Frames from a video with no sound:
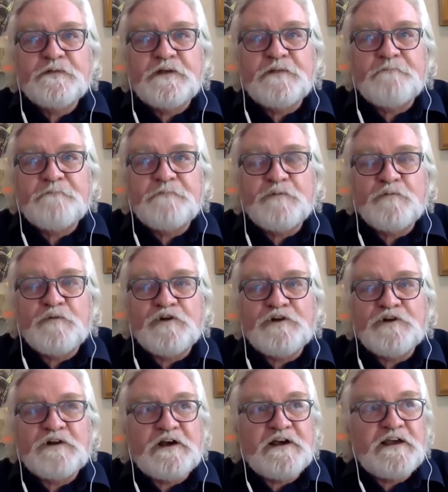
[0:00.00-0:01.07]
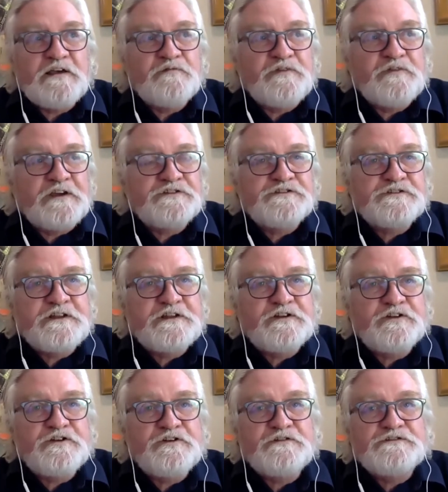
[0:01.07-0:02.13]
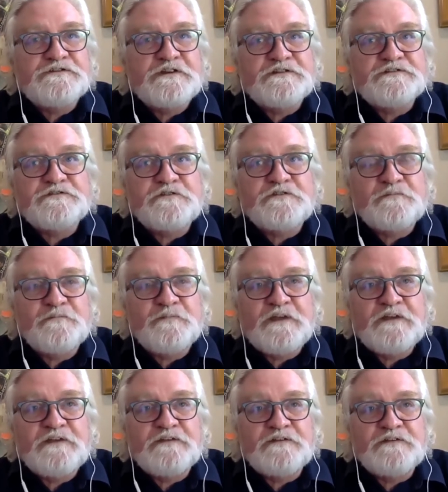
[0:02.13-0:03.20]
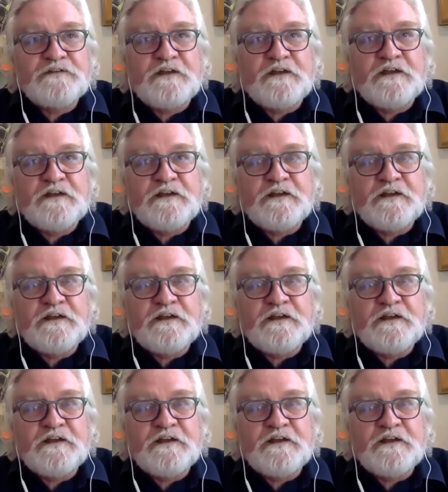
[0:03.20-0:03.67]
Um, the model I have actually includes Eskom as a,